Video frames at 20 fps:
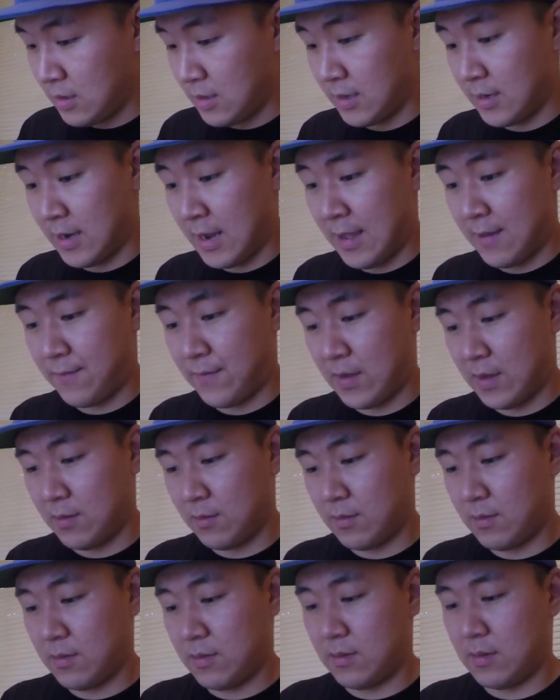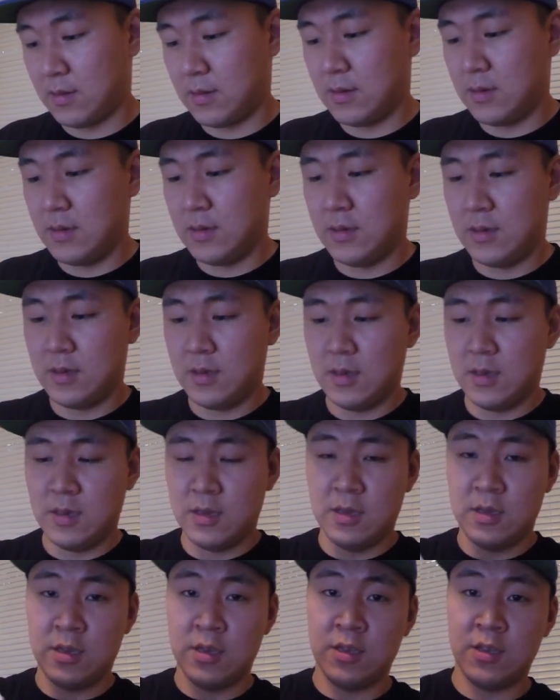in 1/2 ounce.
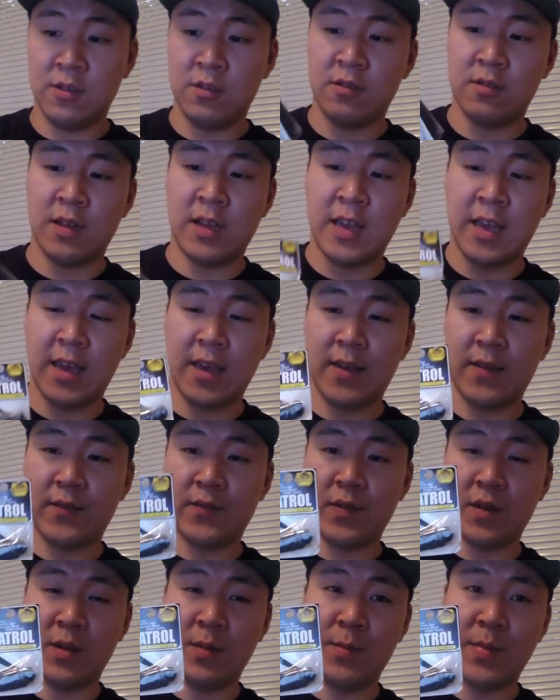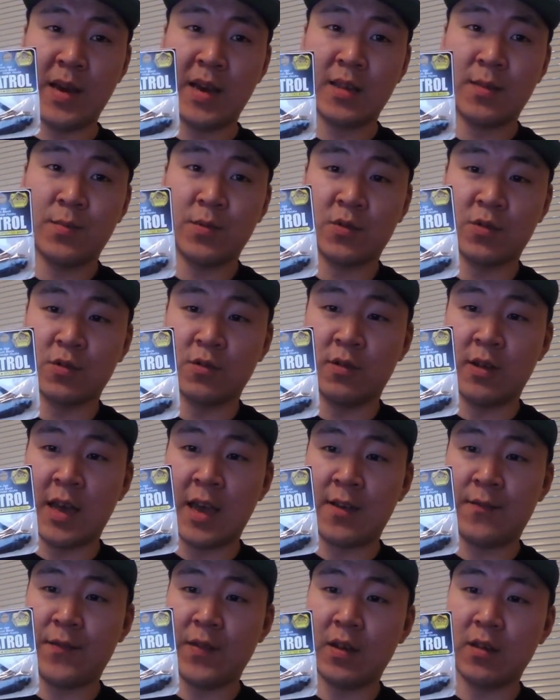Here I have a Bass Patrol
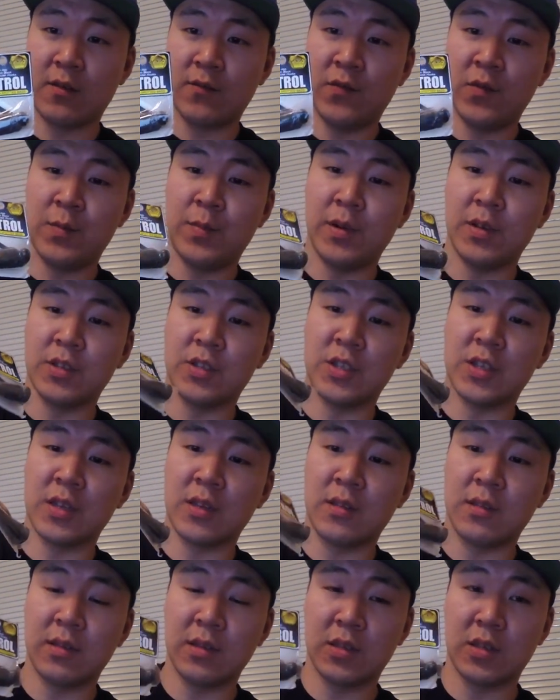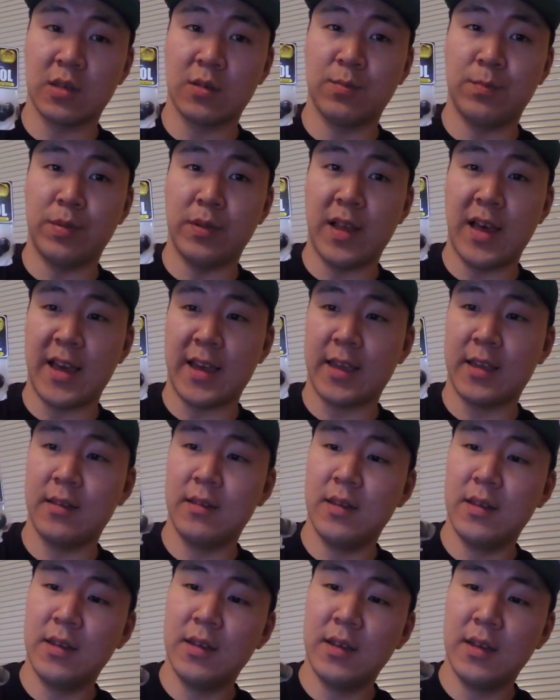1/2 ounce football jig. This is just black.
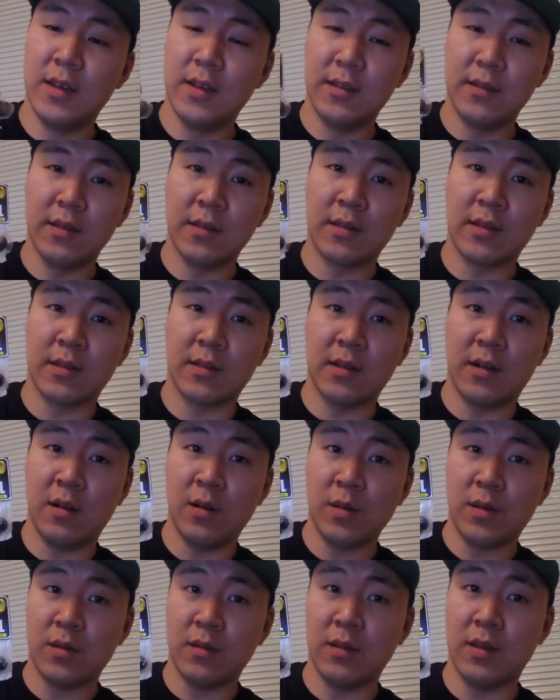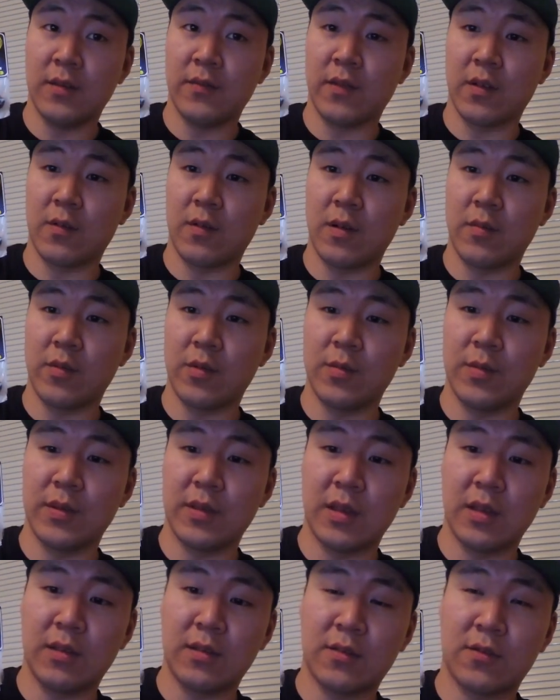This is also living rubber,
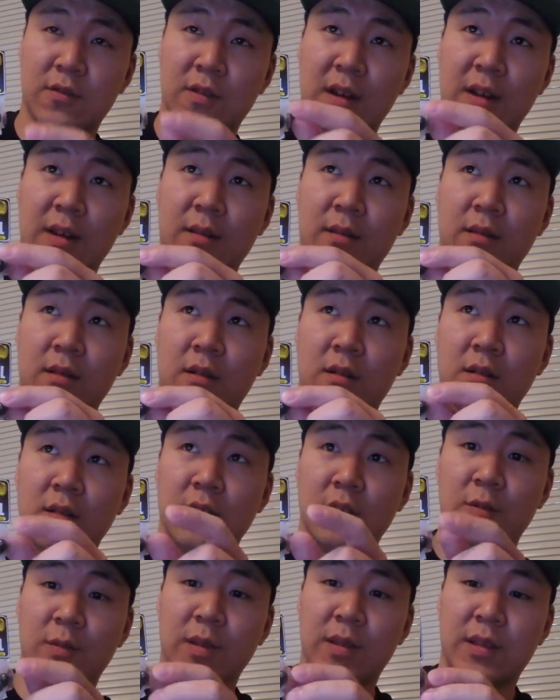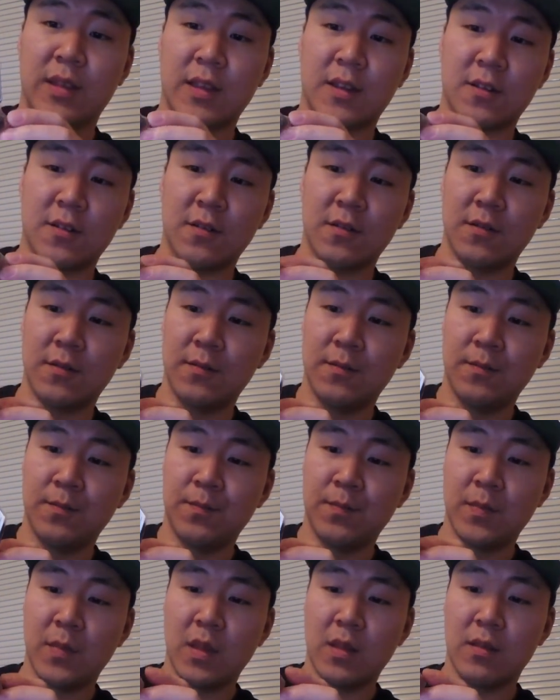but these strands are a little bit thicker.
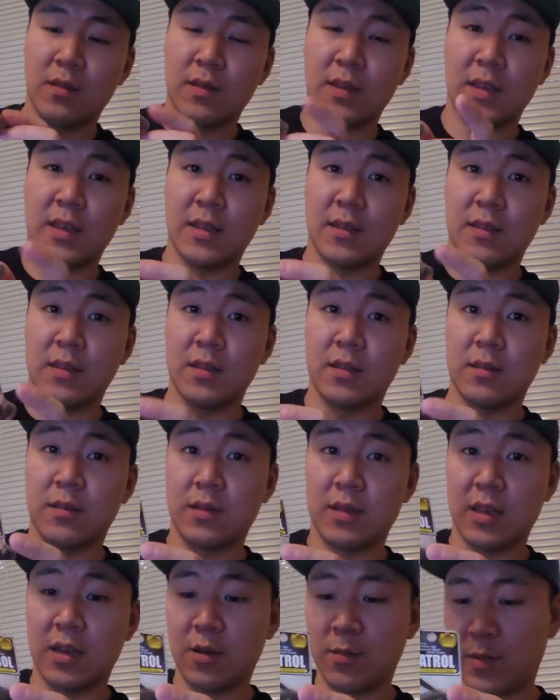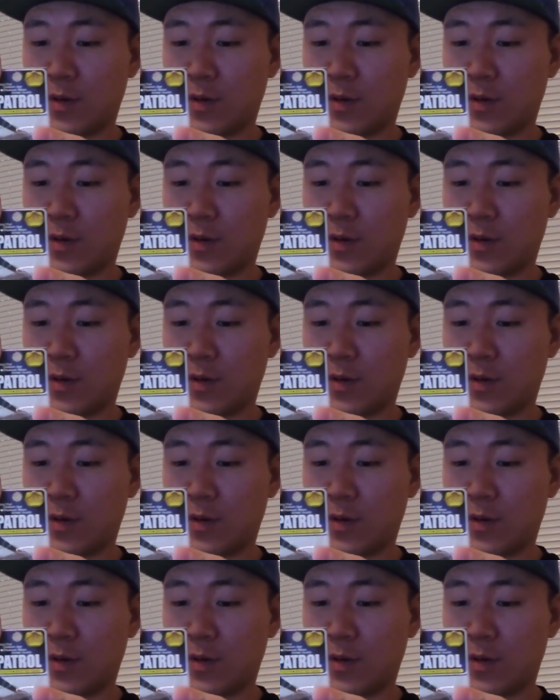than the Skinny